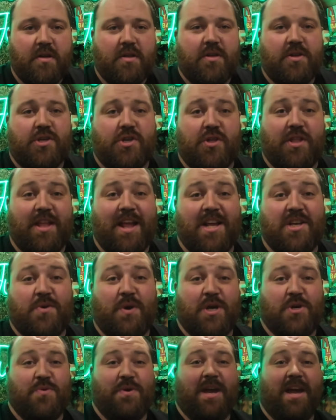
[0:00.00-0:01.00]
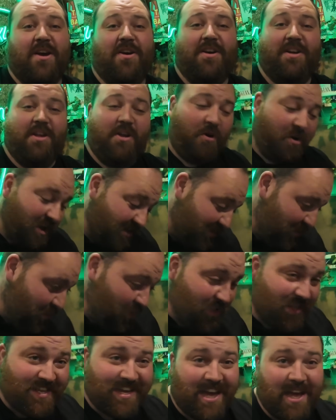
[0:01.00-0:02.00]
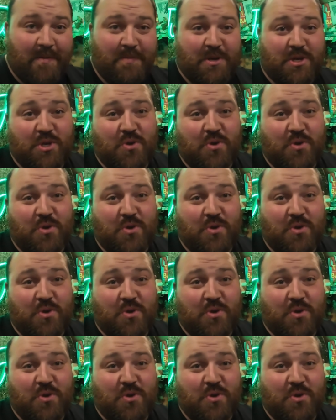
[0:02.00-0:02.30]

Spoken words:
So the next question we get asked all the time is,